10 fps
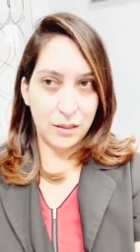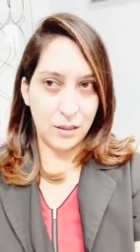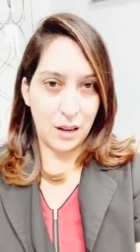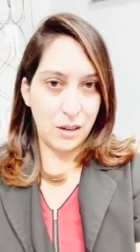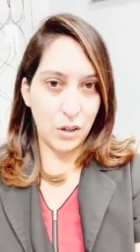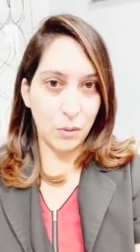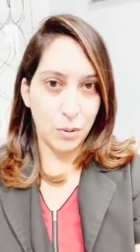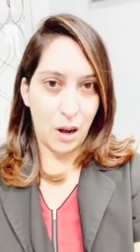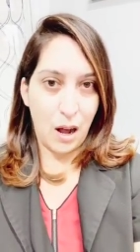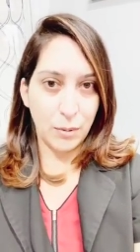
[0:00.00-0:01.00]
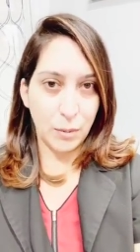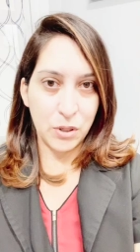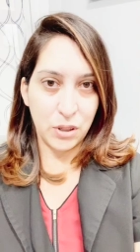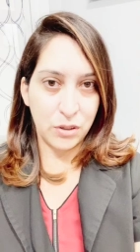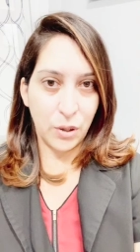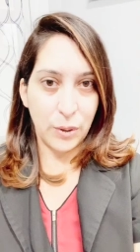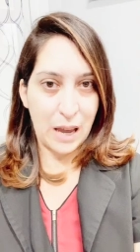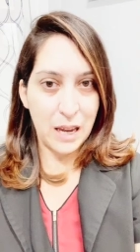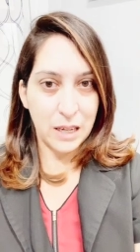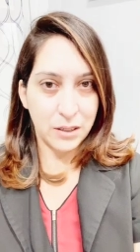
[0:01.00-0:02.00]
it's no problem, there's no
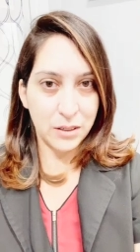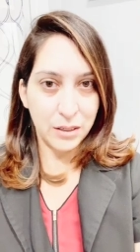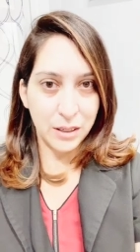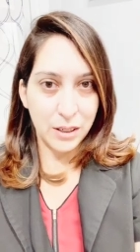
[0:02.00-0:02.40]
hate